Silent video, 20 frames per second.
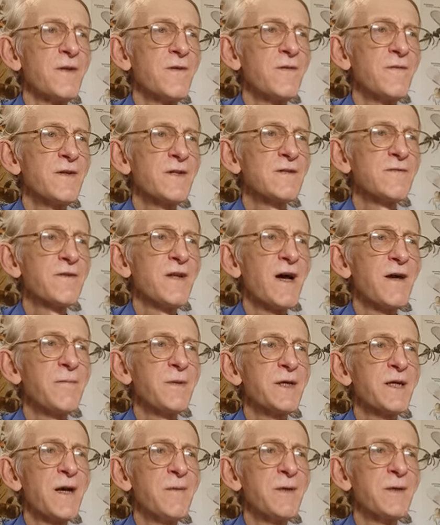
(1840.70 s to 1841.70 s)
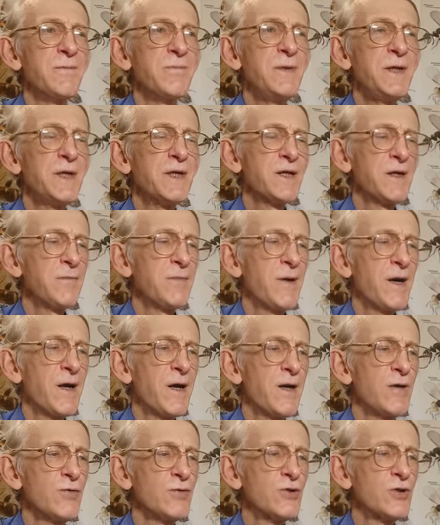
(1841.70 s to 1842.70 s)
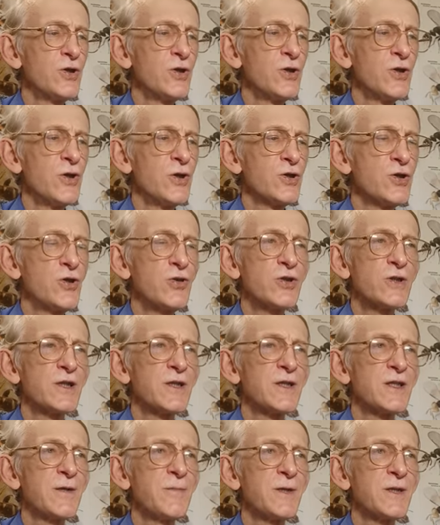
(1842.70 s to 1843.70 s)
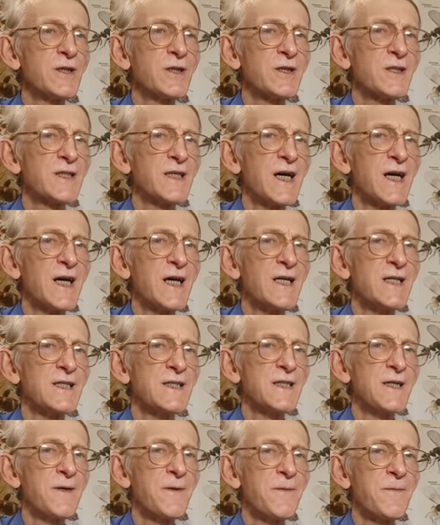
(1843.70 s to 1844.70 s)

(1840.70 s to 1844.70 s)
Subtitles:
this fly becoming big, about 2 centimeters size,